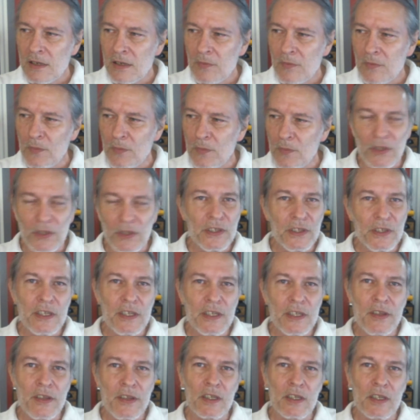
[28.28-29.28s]

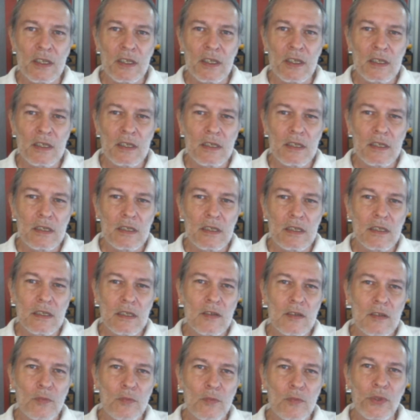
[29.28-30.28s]
building the
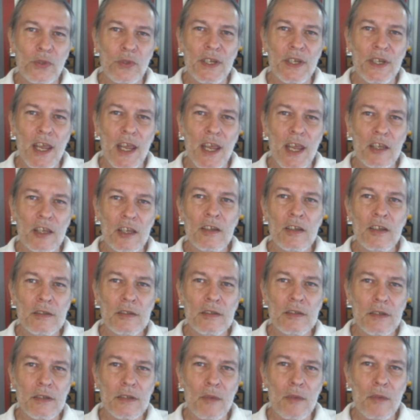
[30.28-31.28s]
printhead
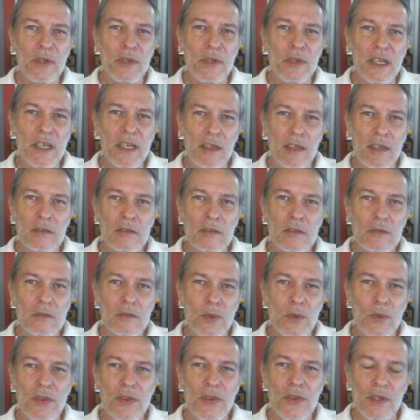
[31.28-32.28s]
up again
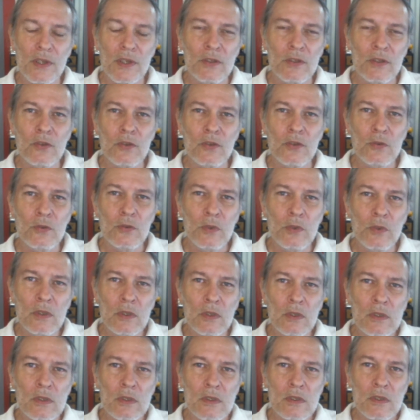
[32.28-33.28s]
with a new
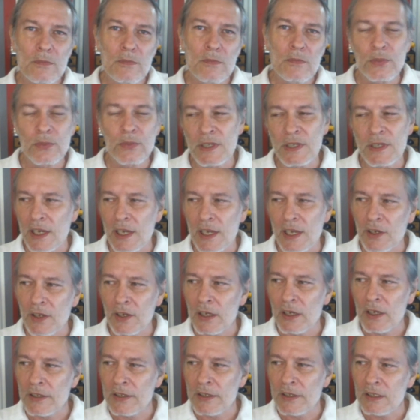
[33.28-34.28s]
printhead
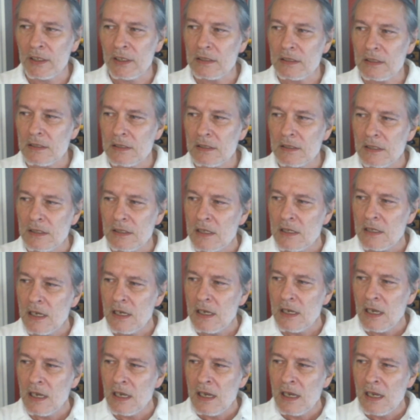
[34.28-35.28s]
on it,
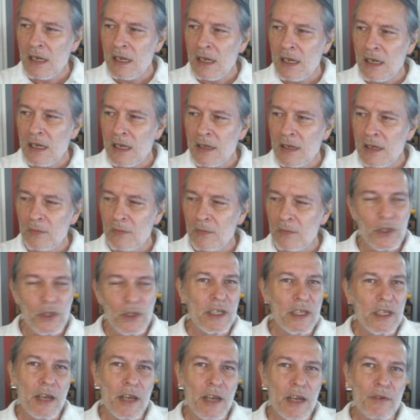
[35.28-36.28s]

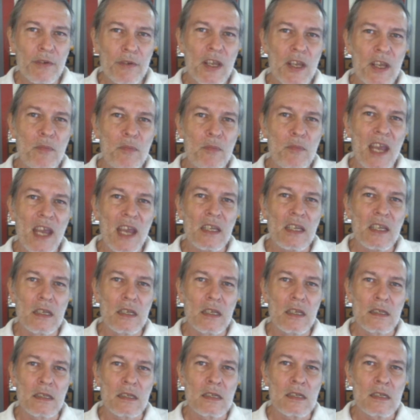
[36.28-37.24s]
putting everything back in,